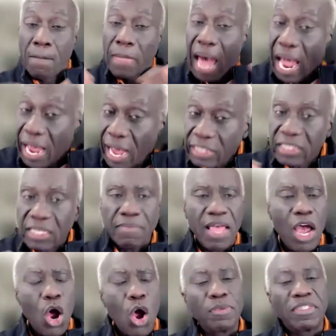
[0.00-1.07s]
I asked them their
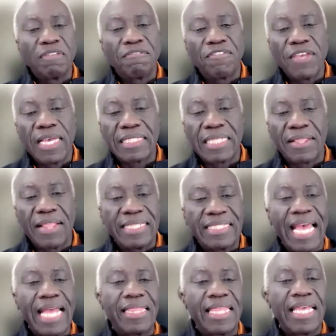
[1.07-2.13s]
hopes and fears, and they
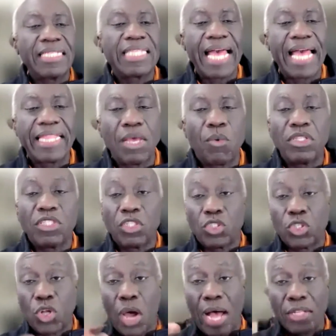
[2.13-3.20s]
said things they wanted
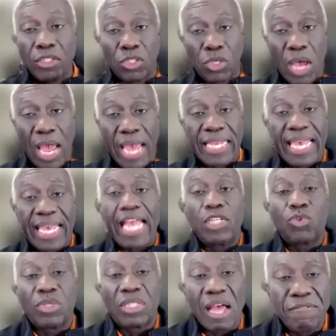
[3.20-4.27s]
to know how to engage
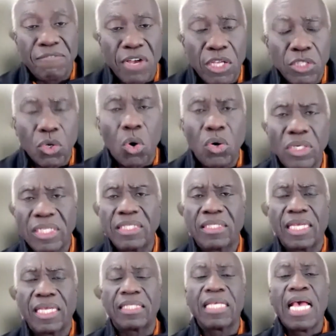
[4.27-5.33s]
with diverse
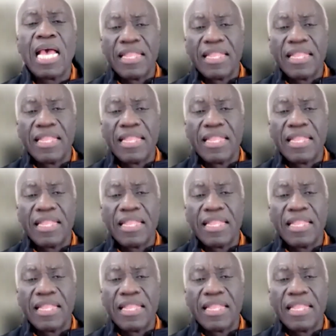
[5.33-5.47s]
audiences.